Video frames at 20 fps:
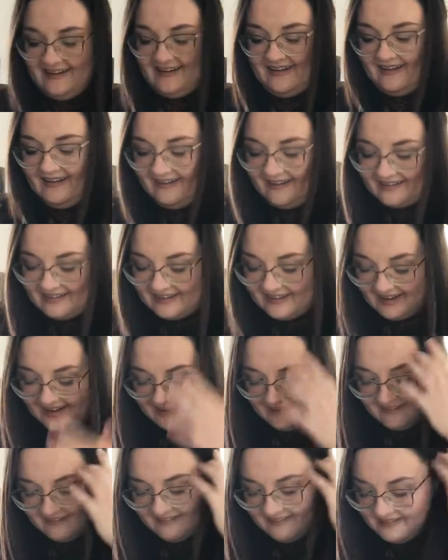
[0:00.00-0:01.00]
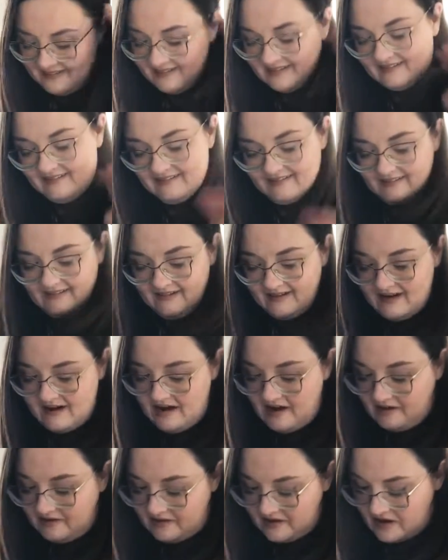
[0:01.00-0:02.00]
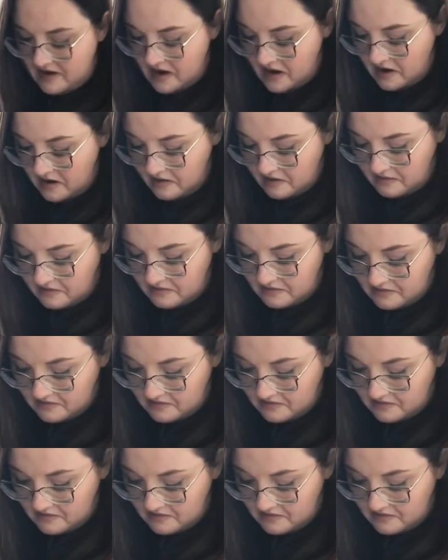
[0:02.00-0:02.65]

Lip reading: Oh no. Oh no.